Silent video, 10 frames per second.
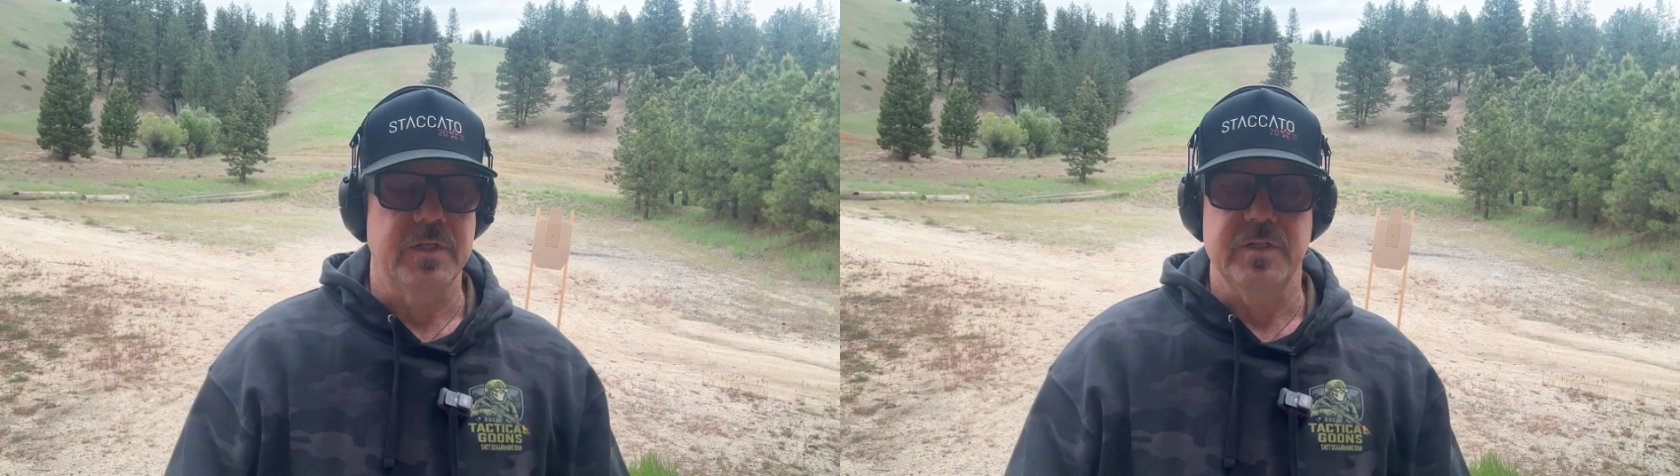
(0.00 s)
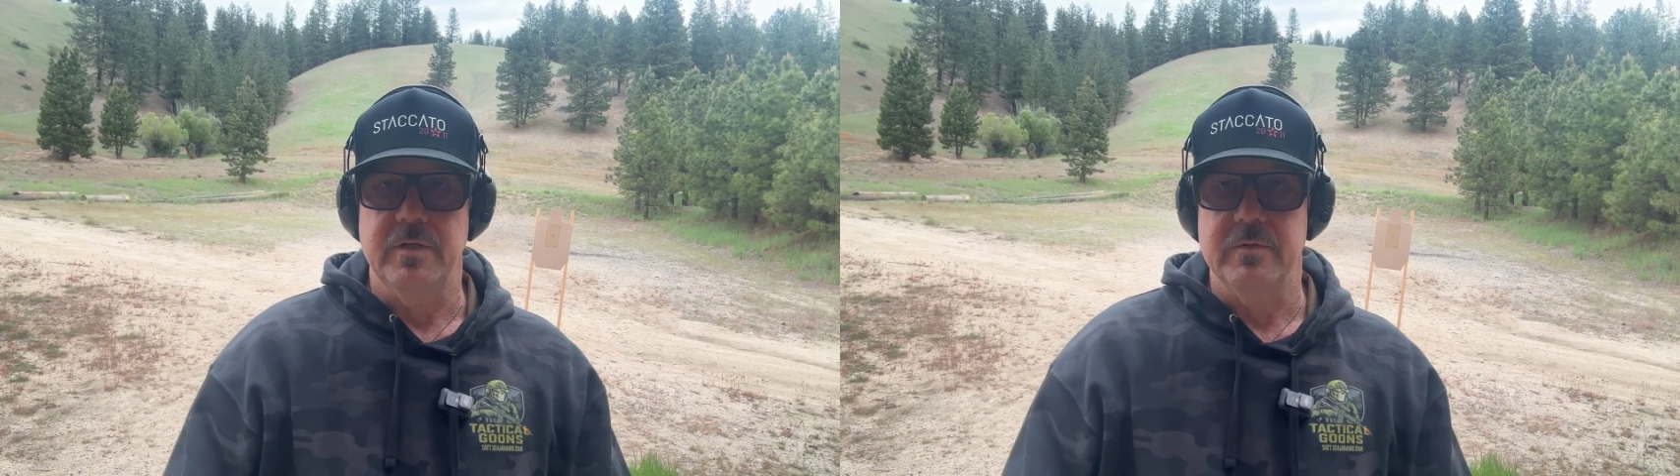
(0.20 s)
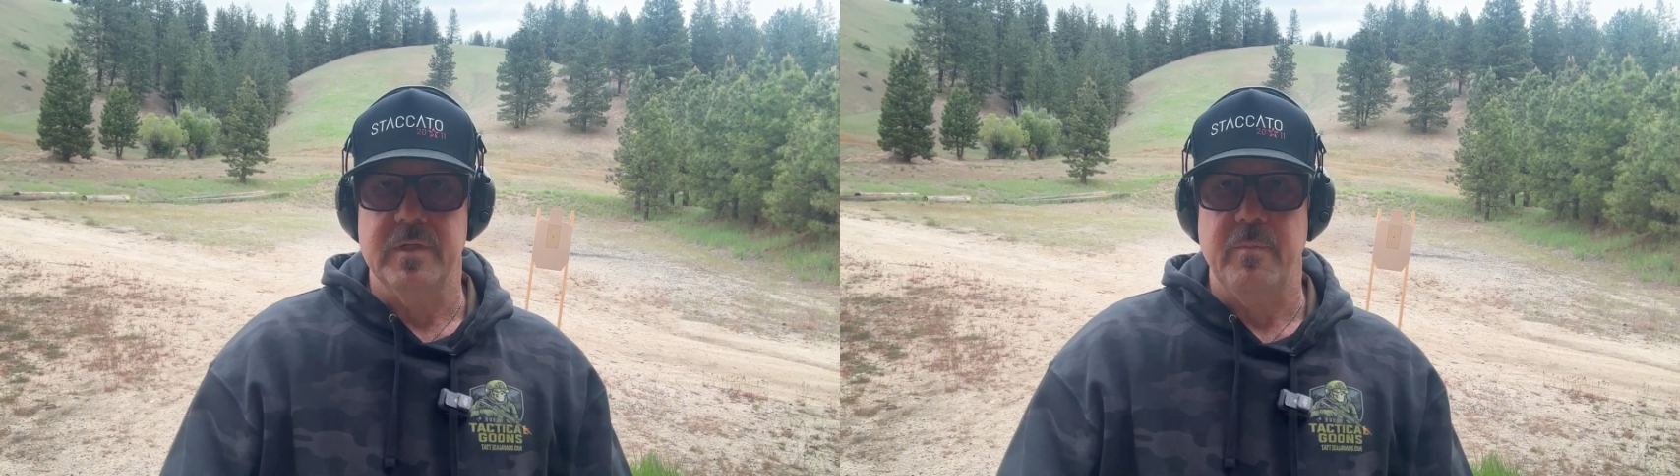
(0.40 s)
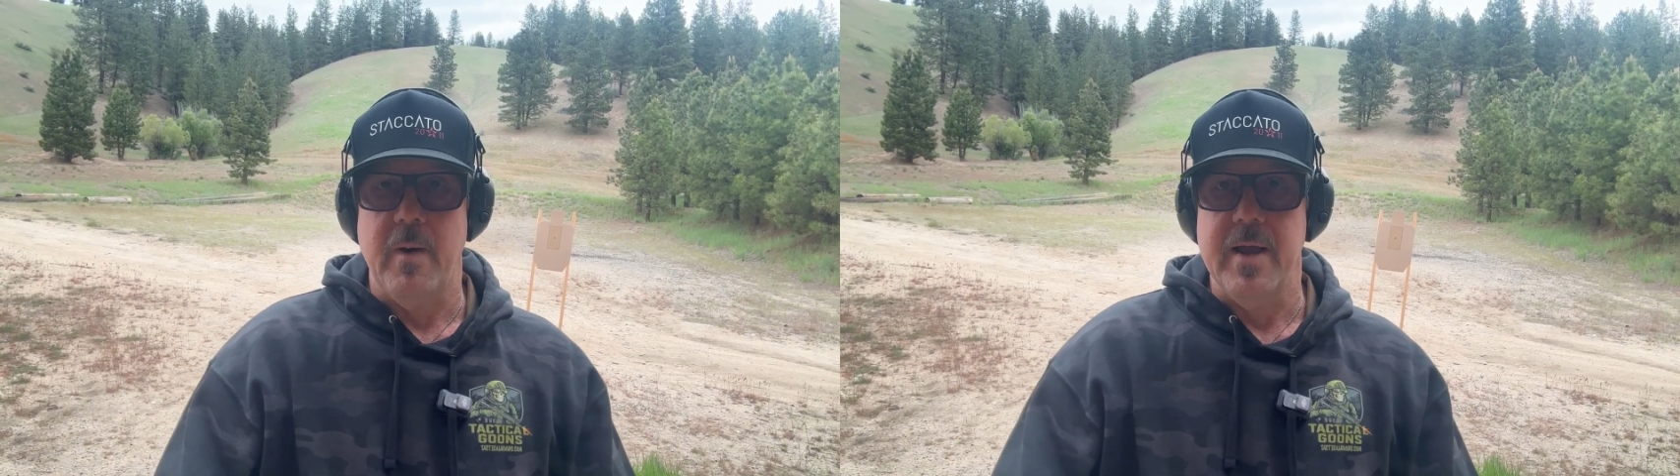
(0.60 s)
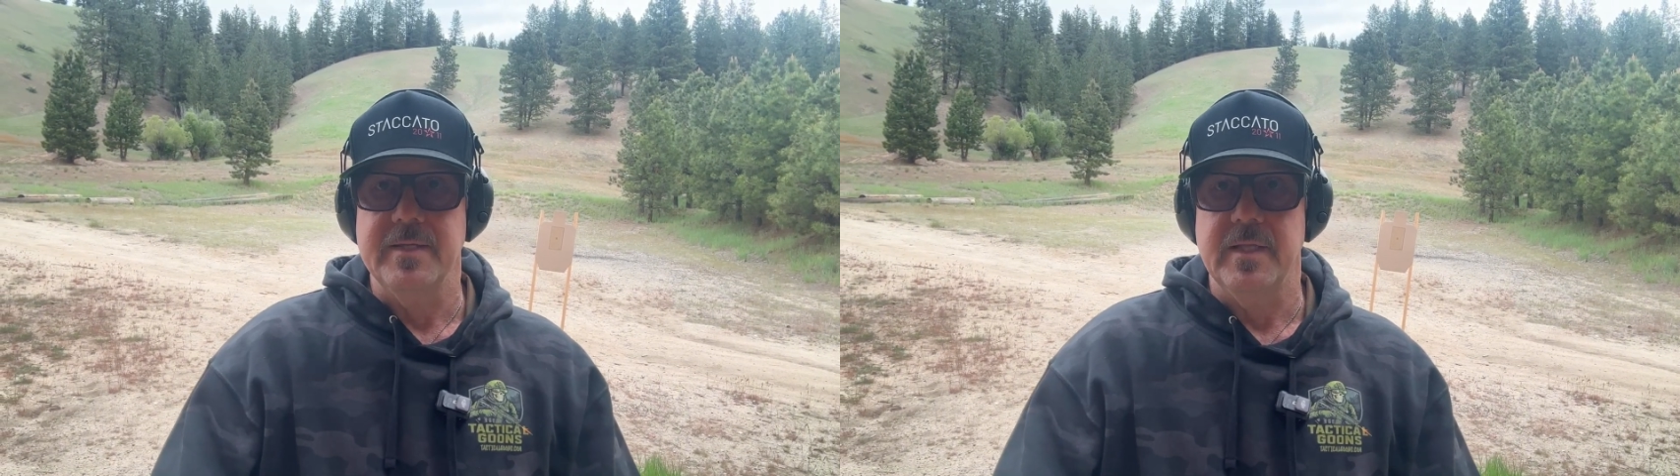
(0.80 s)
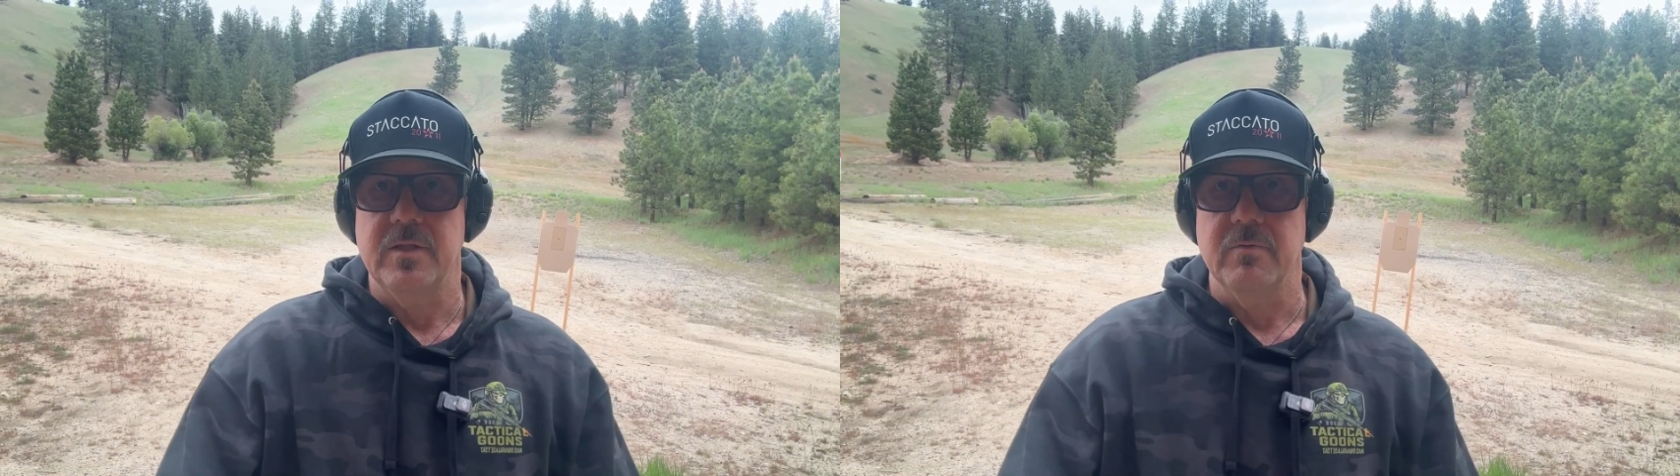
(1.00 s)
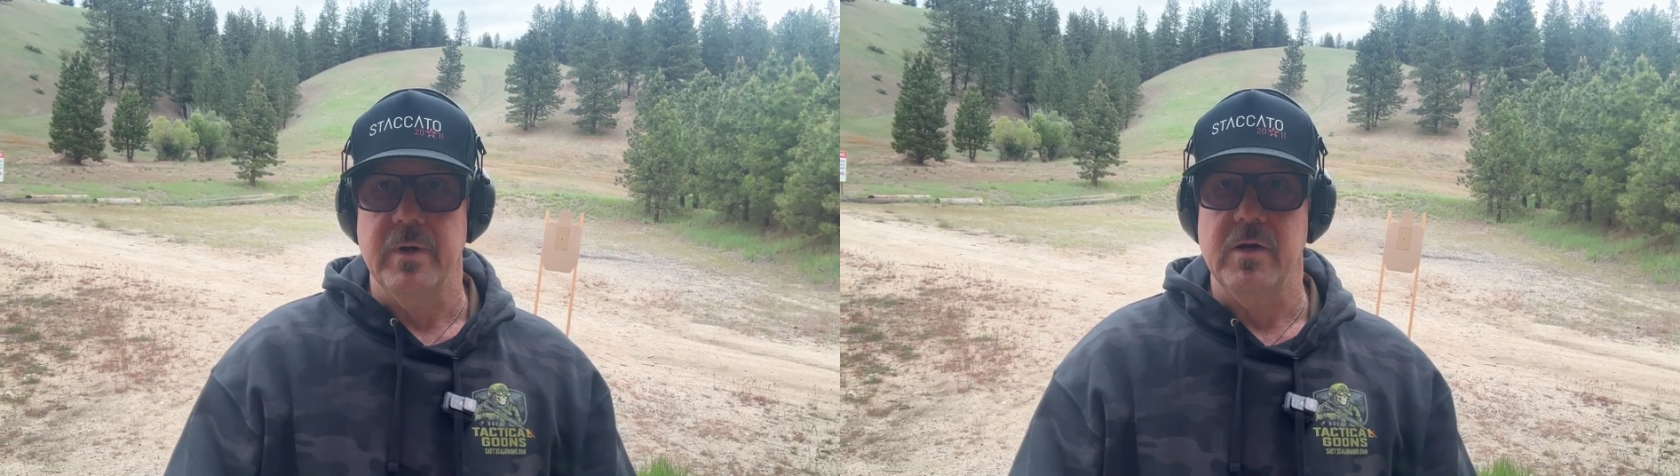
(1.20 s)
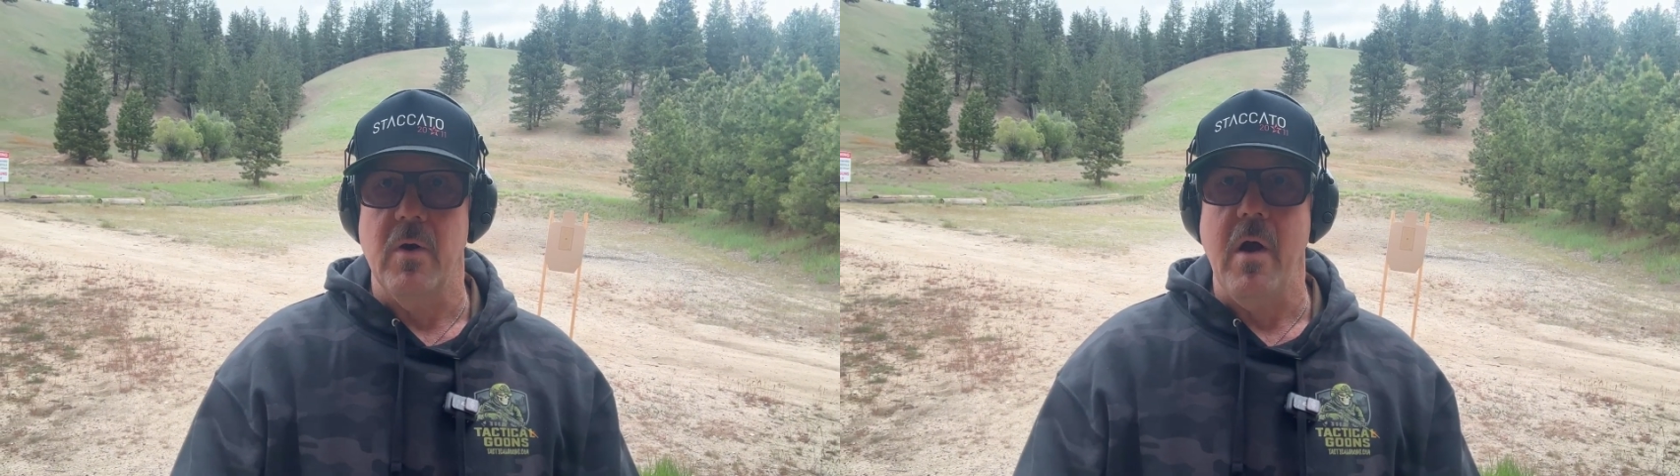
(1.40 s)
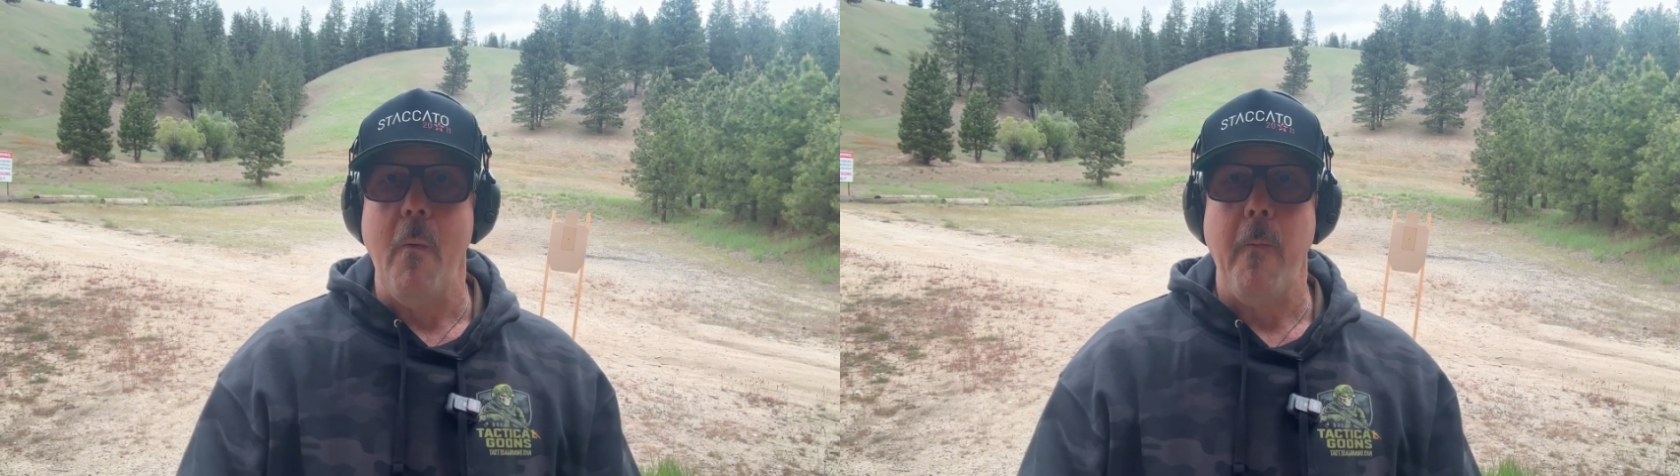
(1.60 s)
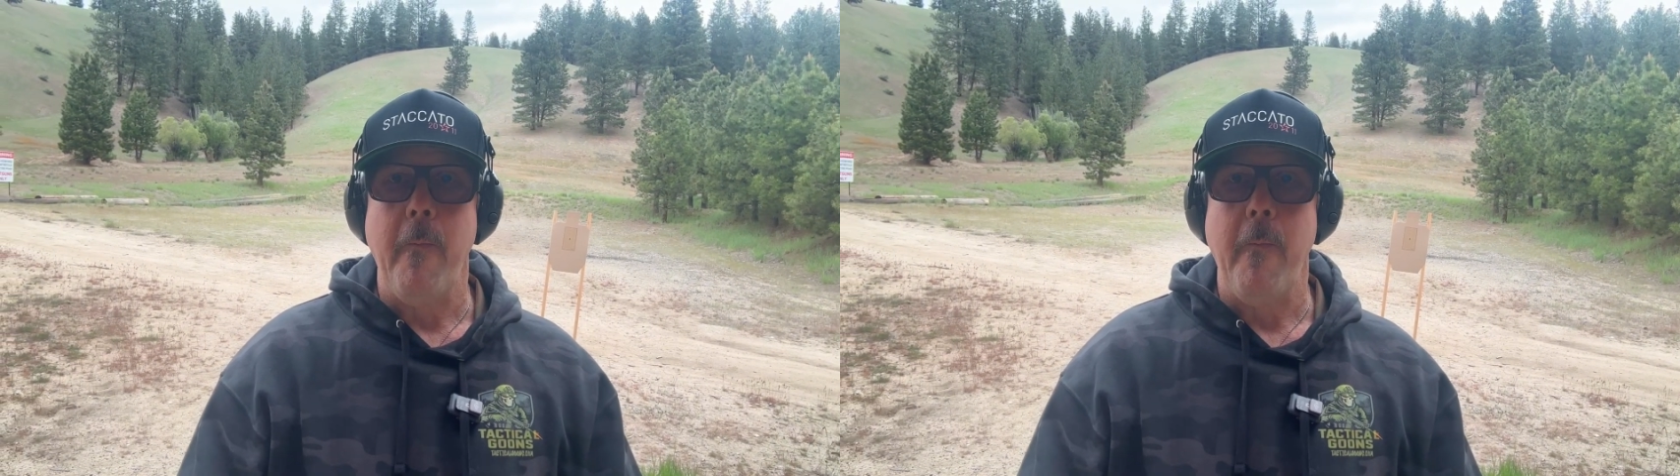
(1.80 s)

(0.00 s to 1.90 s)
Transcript: and she was surprised at the recoil.